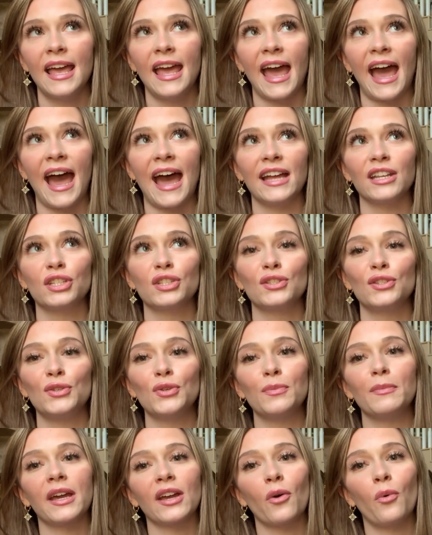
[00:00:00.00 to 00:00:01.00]
at 2
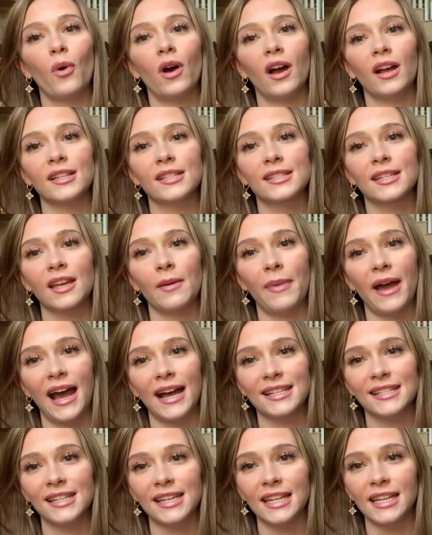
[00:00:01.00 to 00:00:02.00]
megawatts
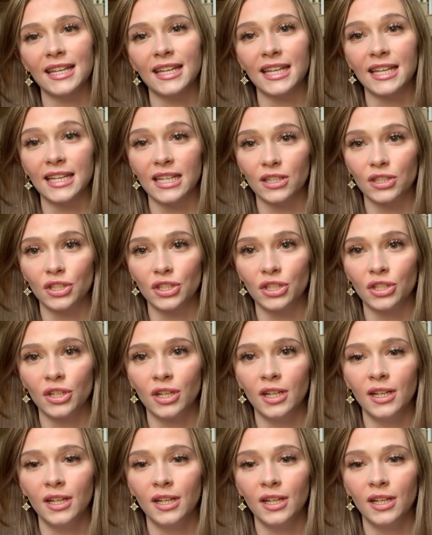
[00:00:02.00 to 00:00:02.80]
capacity each.